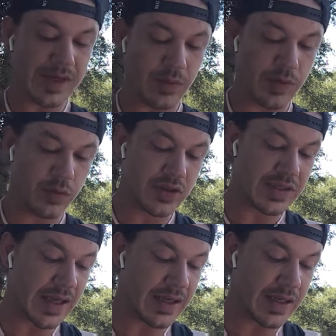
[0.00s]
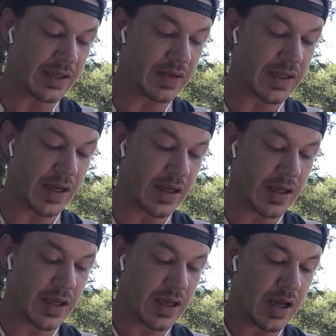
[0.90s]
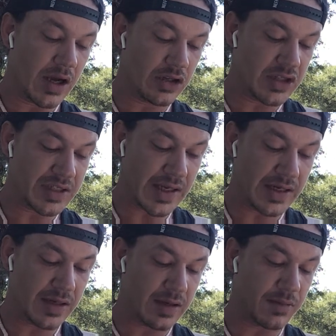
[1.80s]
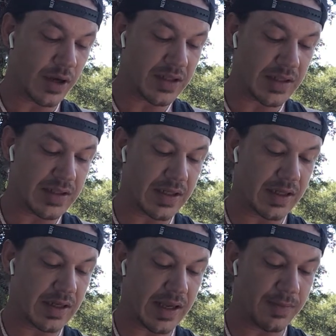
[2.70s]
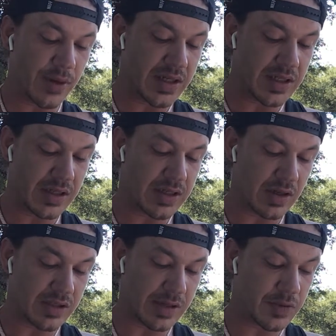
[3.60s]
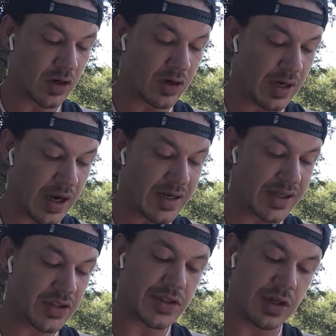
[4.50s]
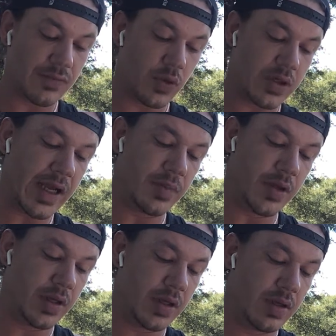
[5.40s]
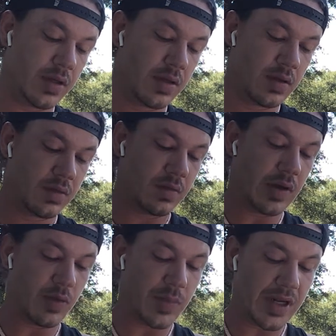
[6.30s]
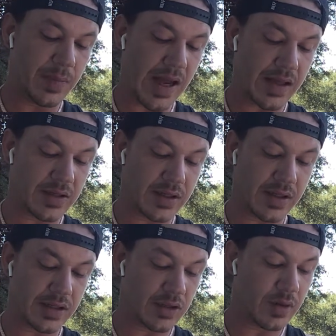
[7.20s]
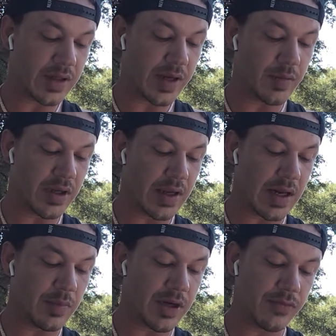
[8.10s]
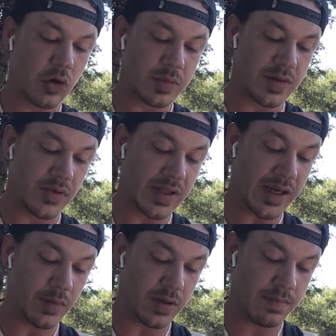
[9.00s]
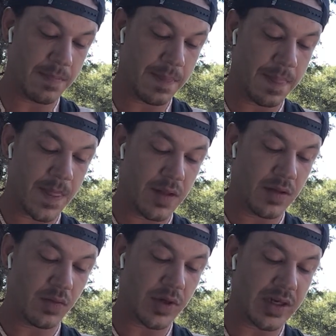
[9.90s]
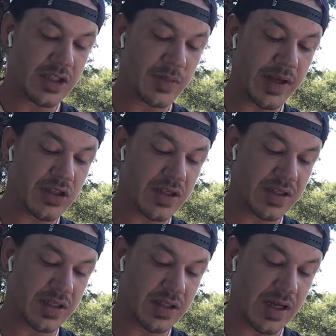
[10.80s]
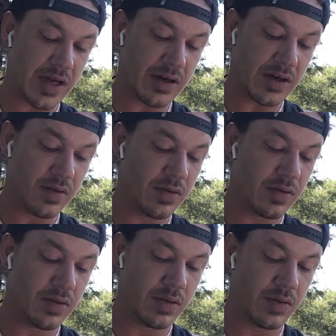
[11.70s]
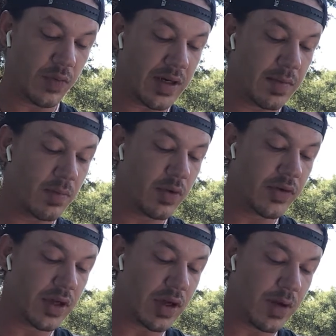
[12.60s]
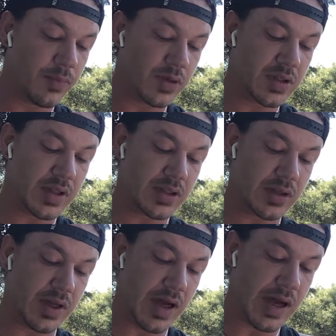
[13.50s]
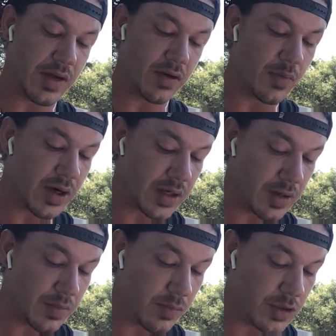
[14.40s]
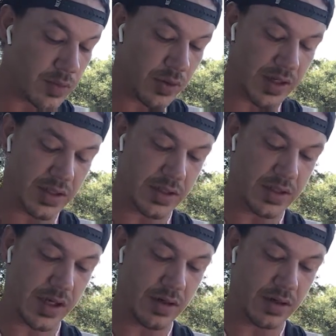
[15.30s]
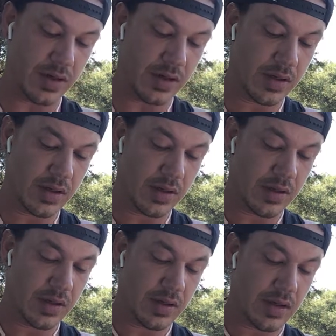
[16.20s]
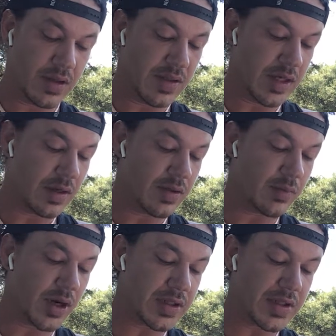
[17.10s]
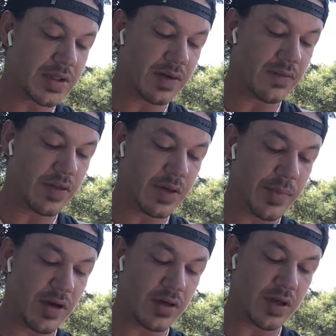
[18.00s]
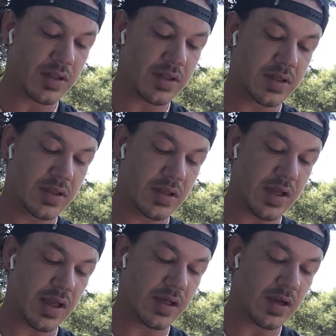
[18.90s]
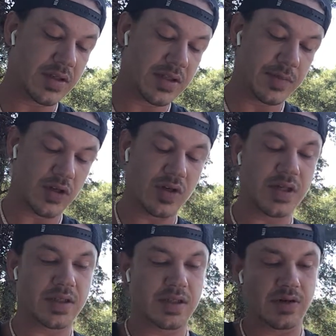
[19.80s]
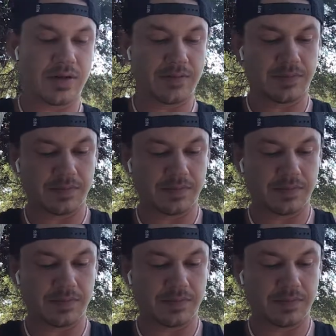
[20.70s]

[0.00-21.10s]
Yet we will say again that understanding, processing, and embracing these concepts are not necessary enlightenment. There are many paths into enlightenment and many forms of enlightenment. When expansion is desired, when moving upward into the higher harmonic merge point is desired, then the process of the paradox and concepts are necessary.